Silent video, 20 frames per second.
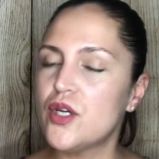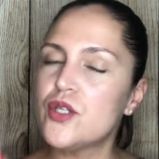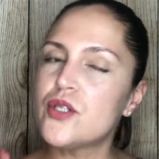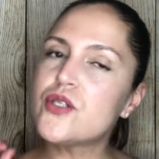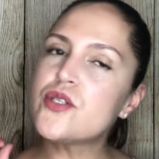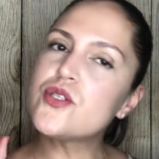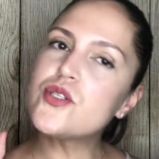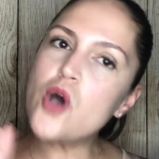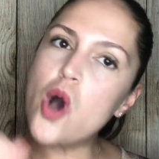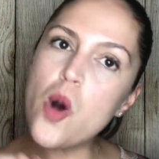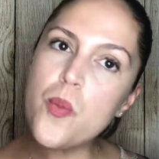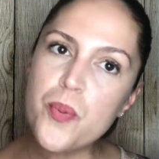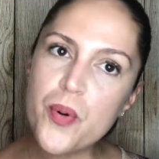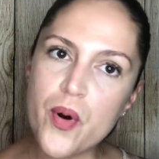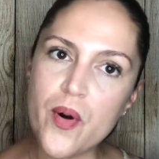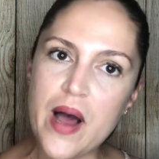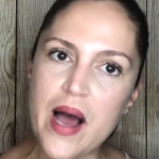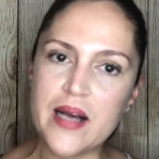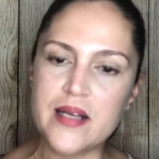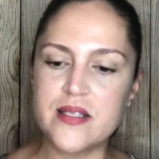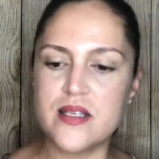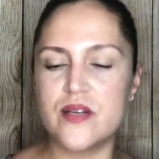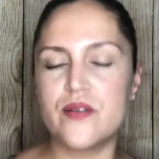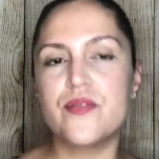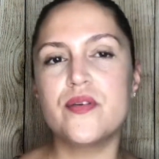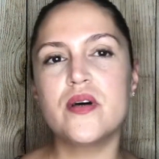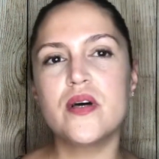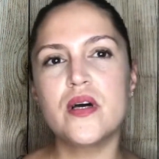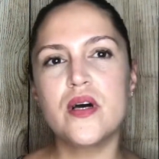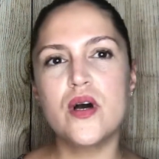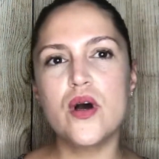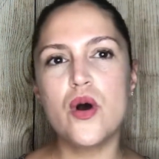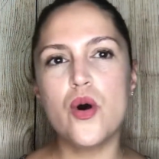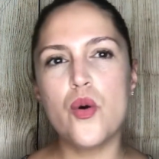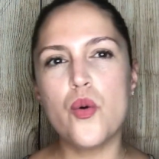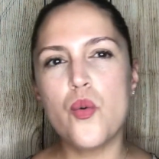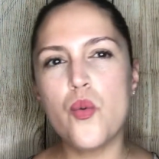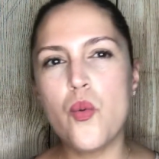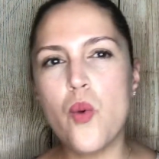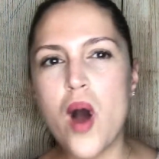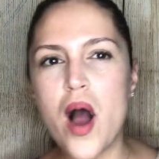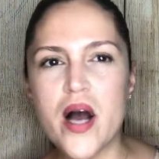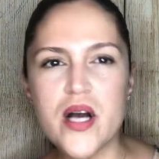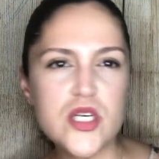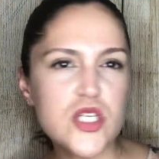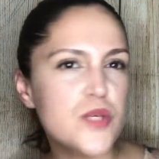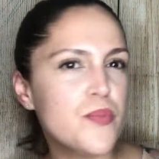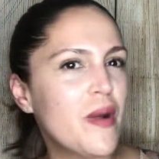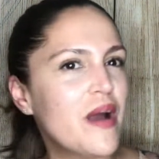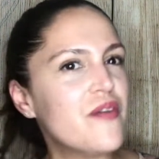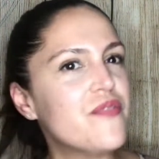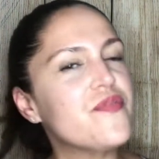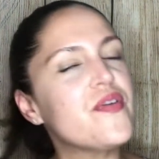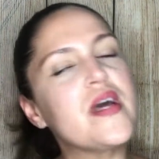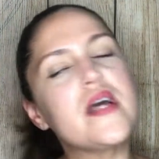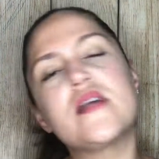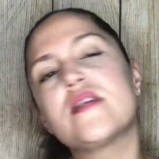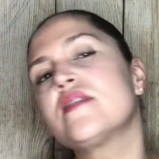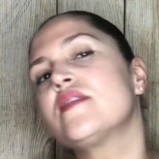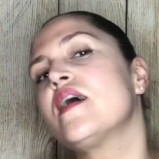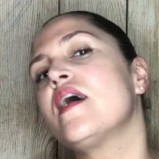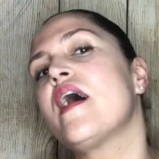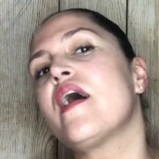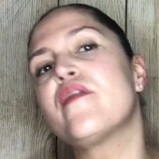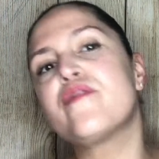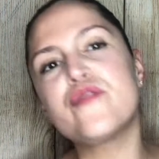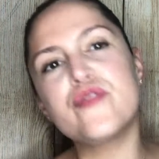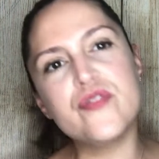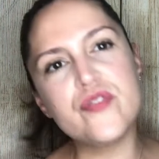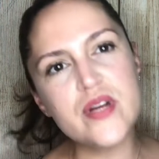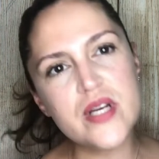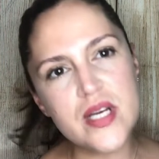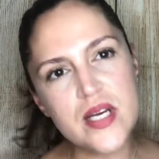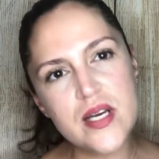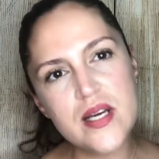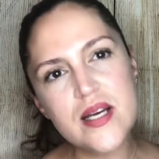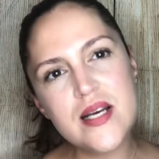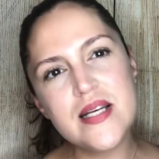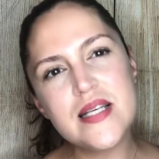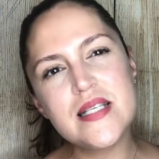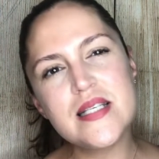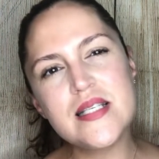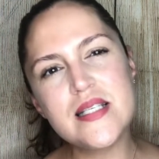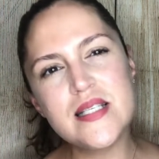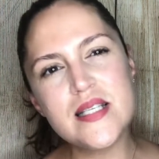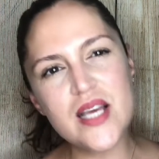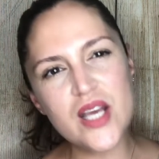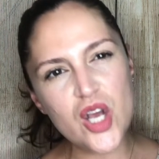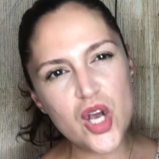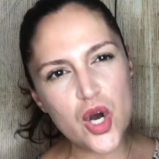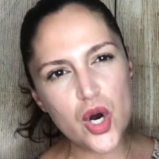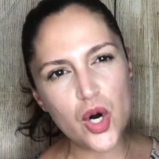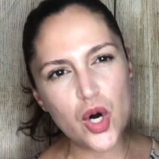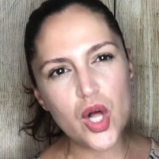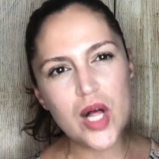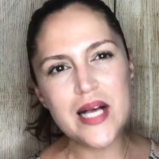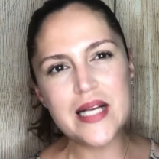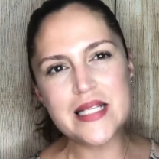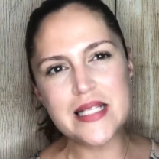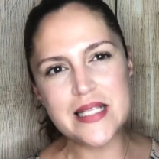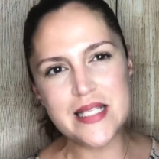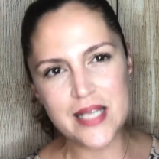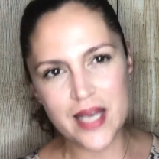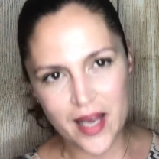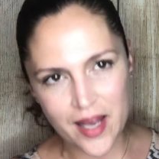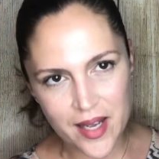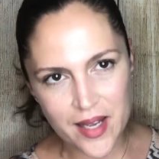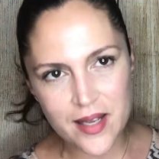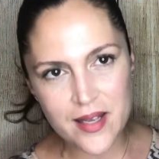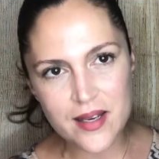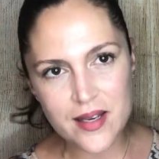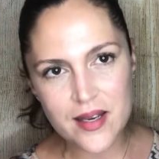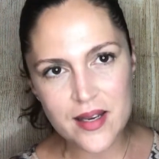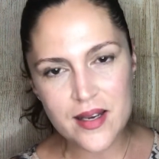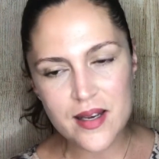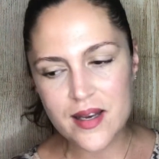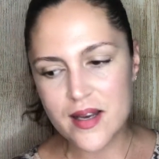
so proactive wash my face every single day